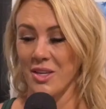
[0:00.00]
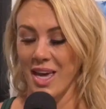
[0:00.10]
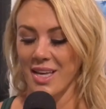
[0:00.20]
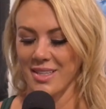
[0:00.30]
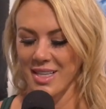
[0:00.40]
about?
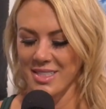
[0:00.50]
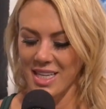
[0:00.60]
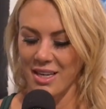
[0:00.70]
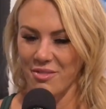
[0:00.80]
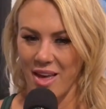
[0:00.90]
Yeah, like
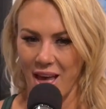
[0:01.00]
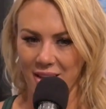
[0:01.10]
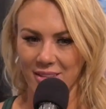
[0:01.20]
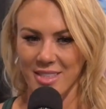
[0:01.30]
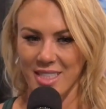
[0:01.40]
there's no fat.
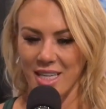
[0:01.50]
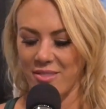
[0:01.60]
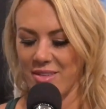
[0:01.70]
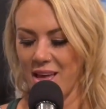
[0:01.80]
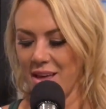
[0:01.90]
muscle. The, the whole
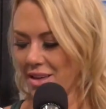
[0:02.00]
thing because